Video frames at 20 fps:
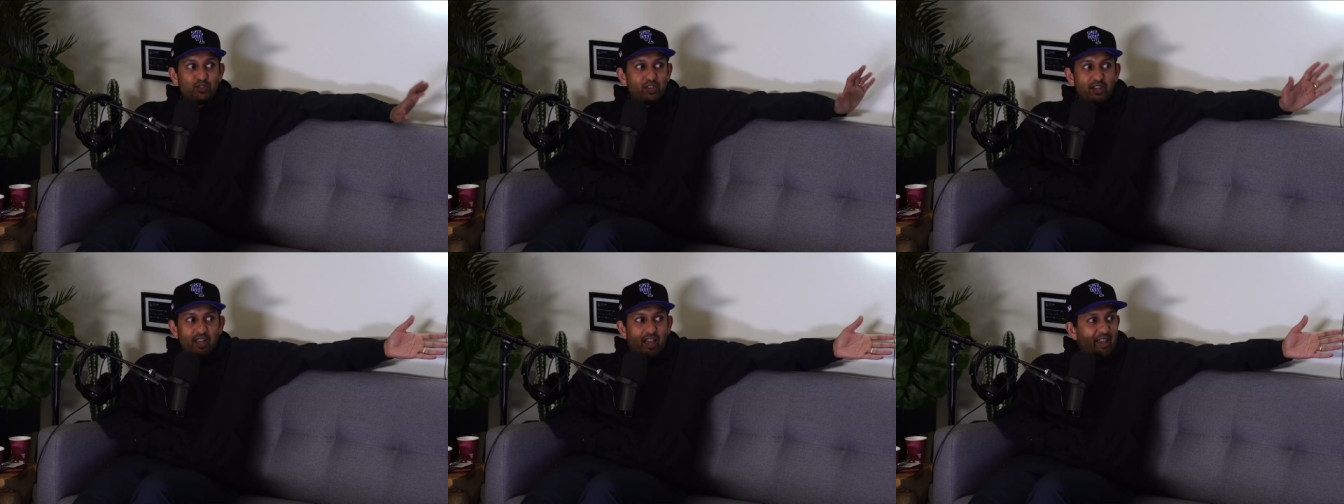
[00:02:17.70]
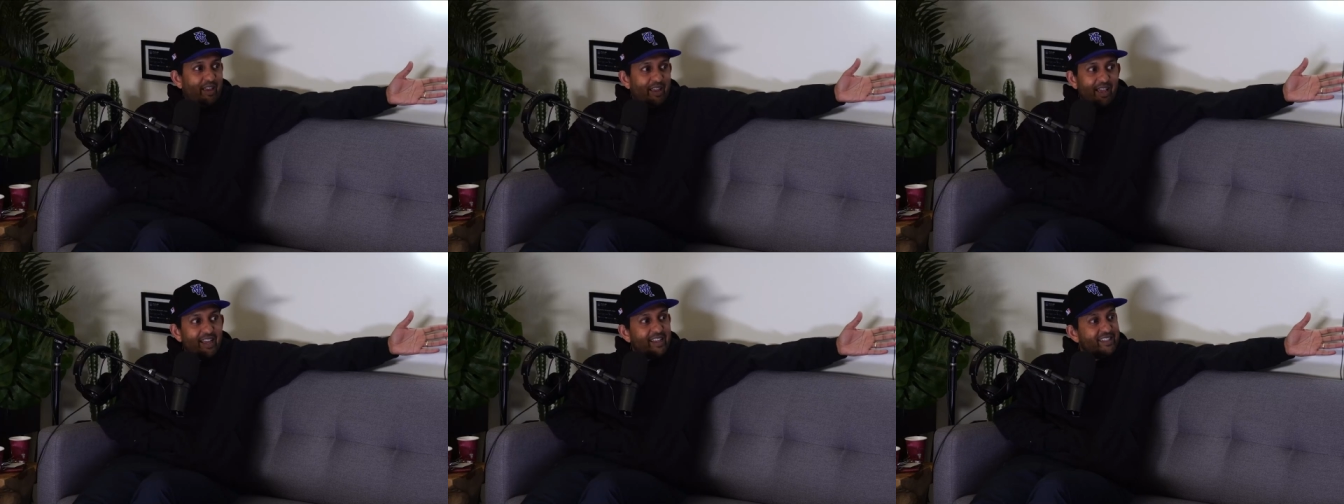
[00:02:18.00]

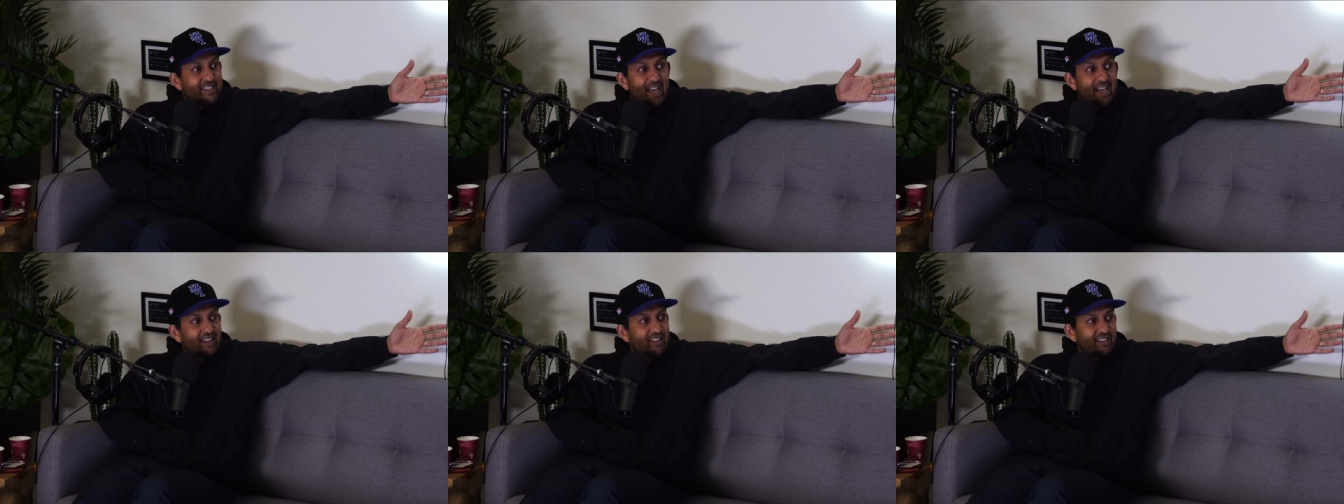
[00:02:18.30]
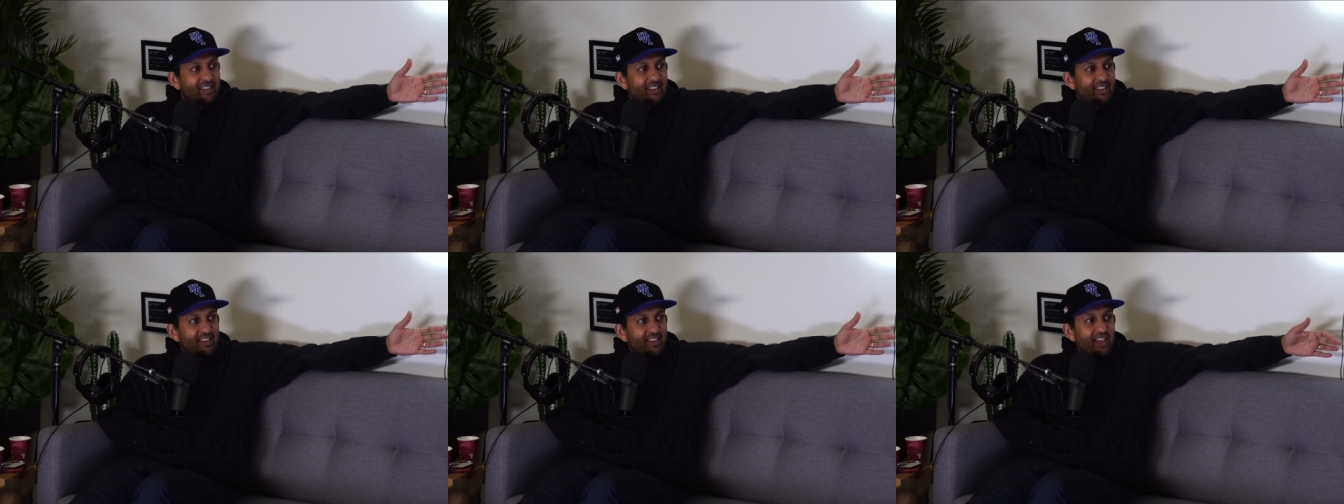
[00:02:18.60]
I,
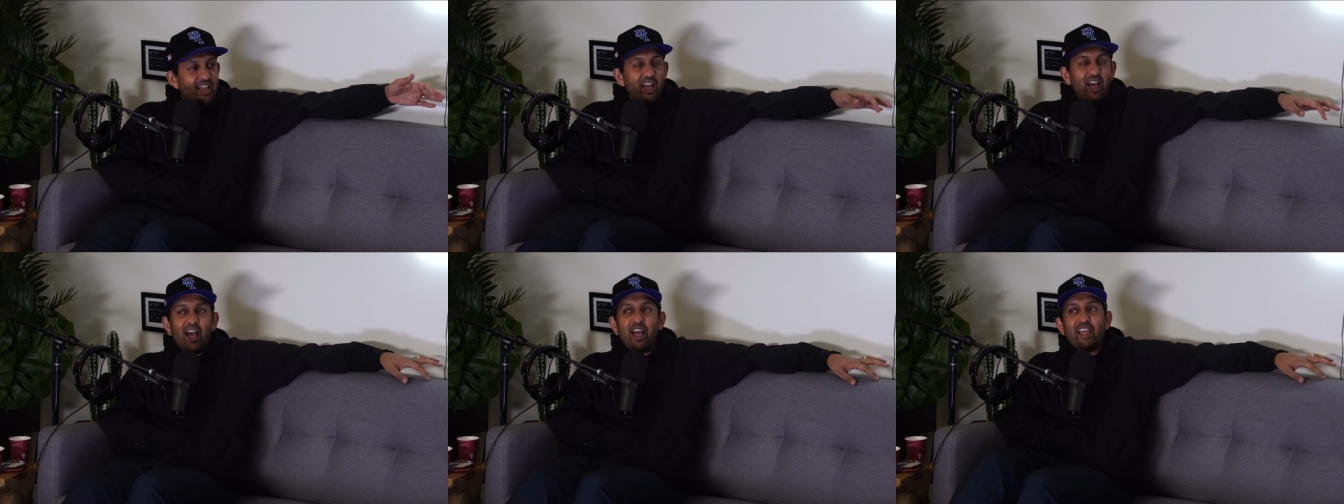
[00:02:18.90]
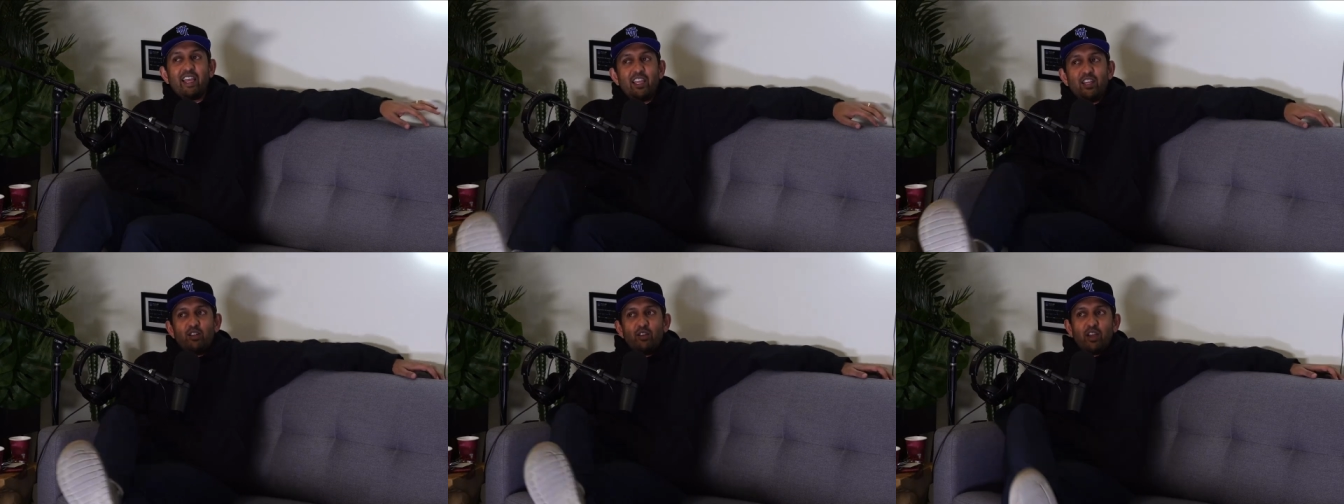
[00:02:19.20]
exactly. I,
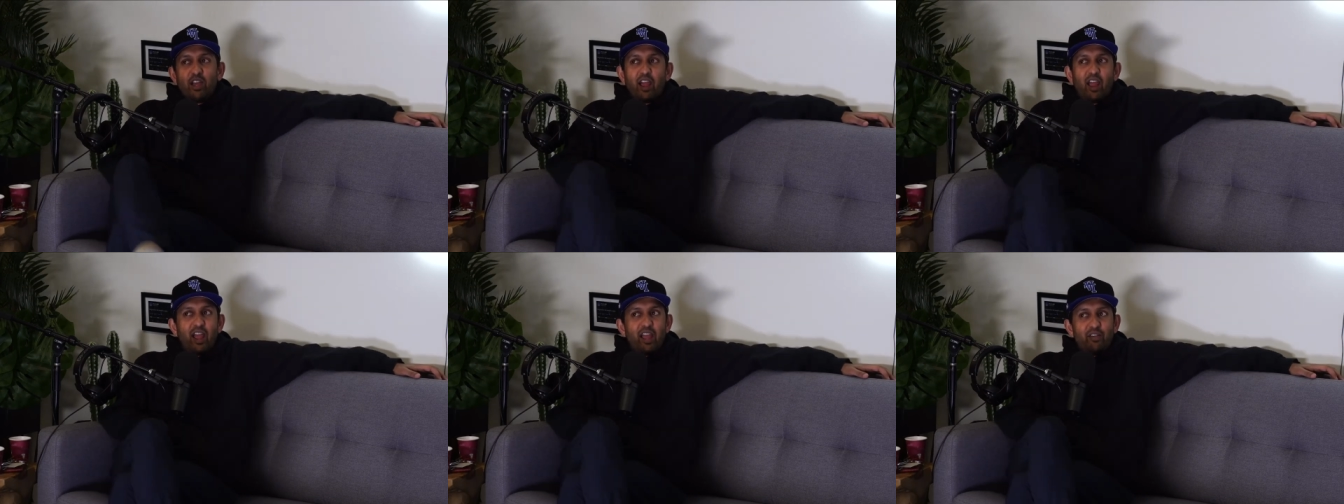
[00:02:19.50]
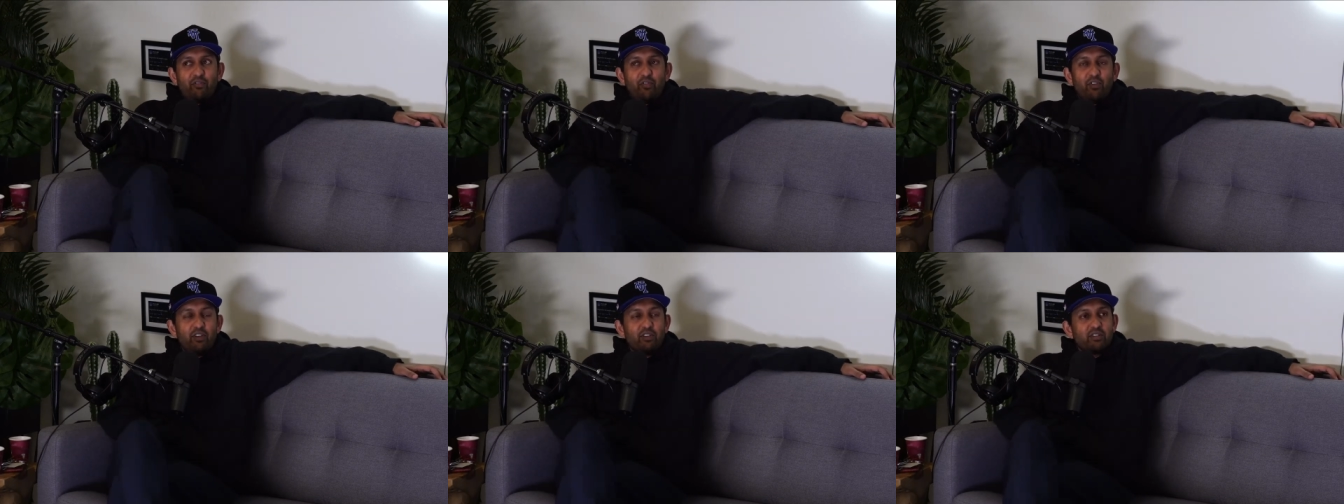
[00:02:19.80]
you know, it
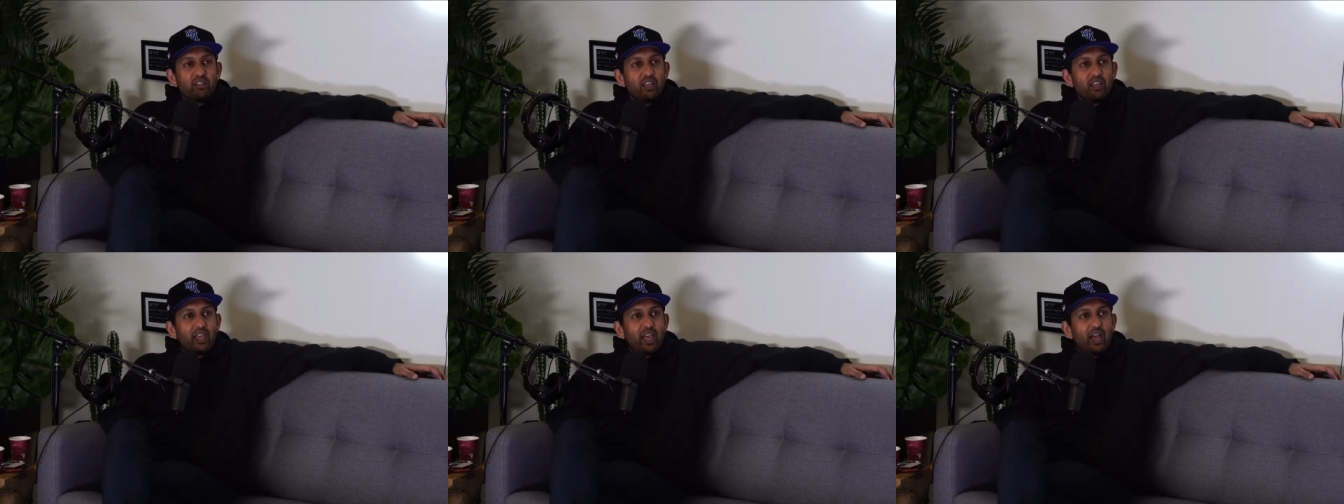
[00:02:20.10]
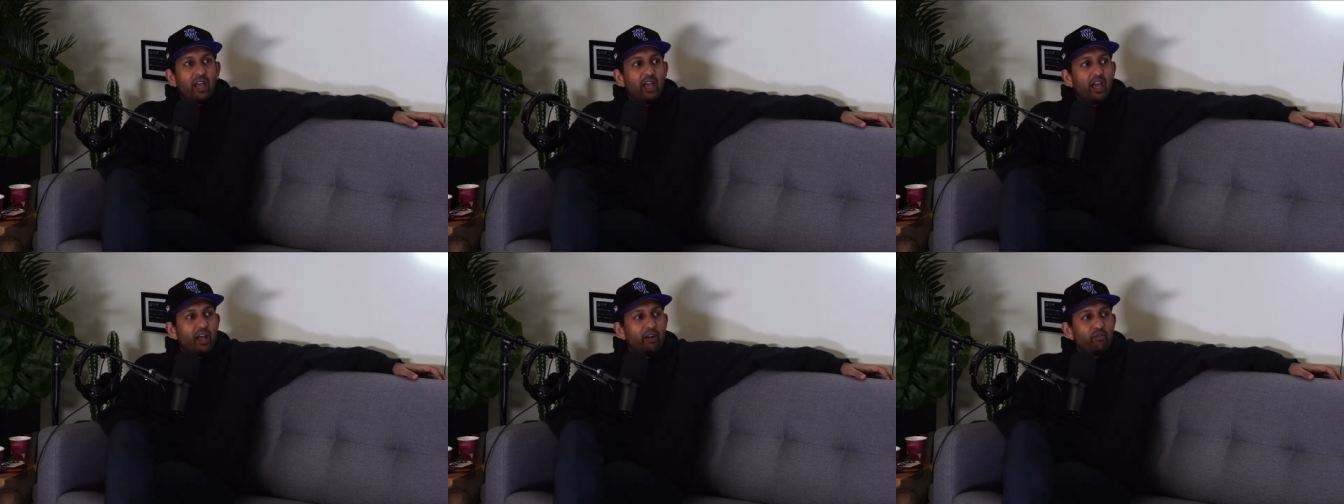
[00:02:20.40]
feels for like me,
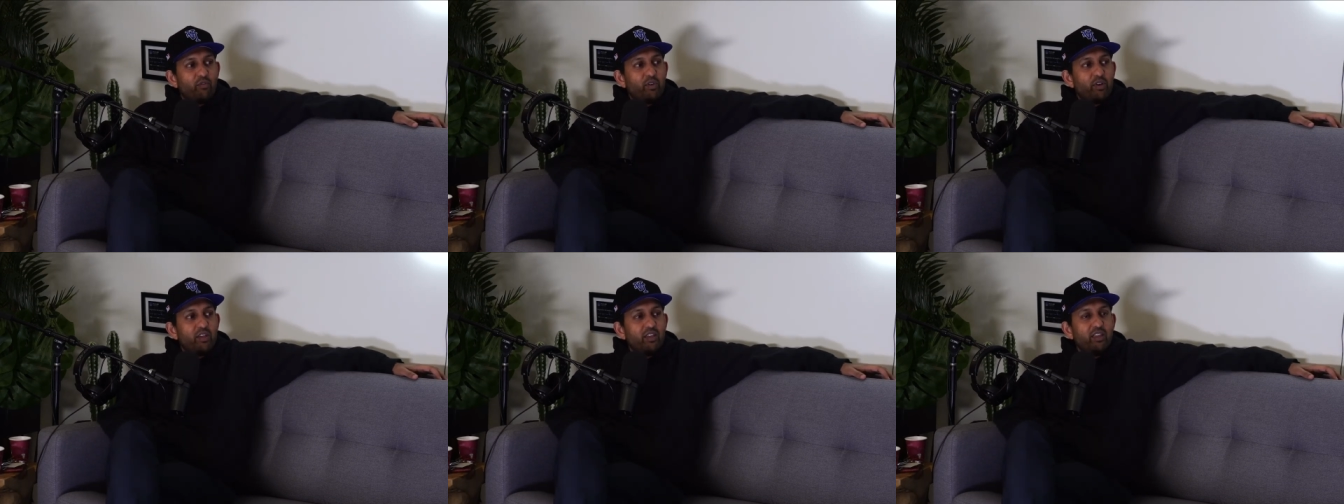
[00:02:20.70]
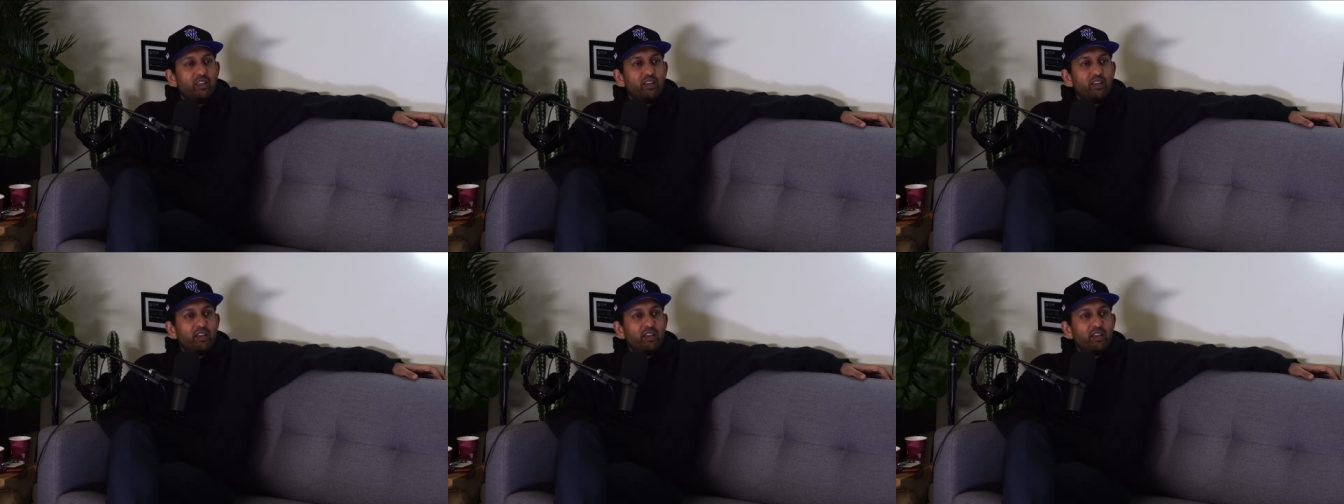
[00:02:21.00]
me, every